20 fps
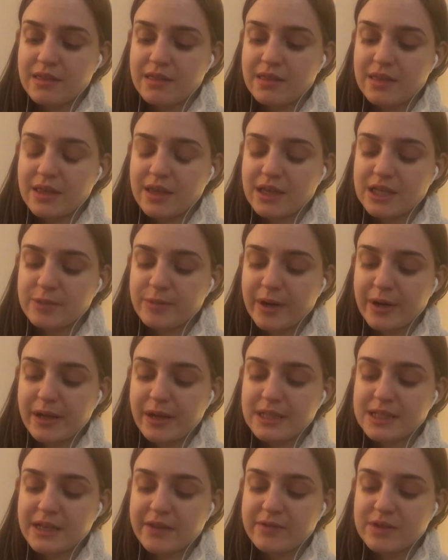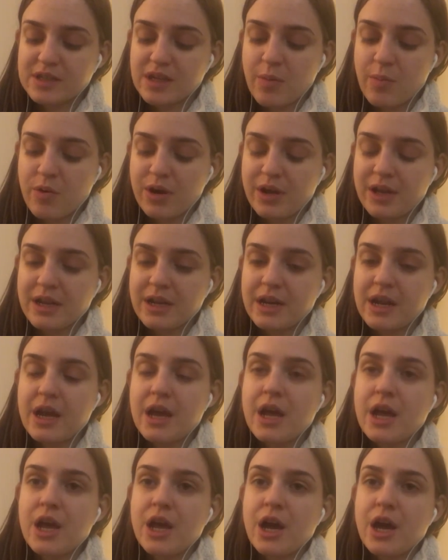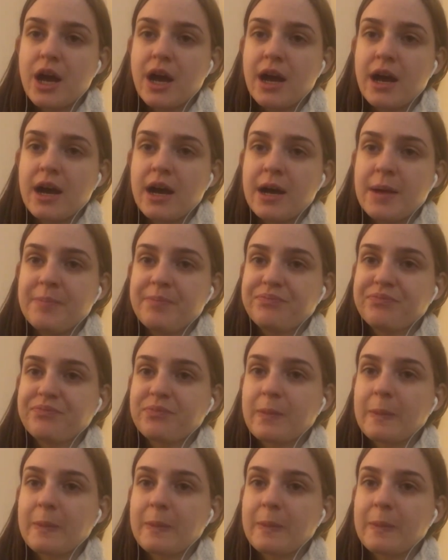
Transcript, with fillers: the experience of someone um,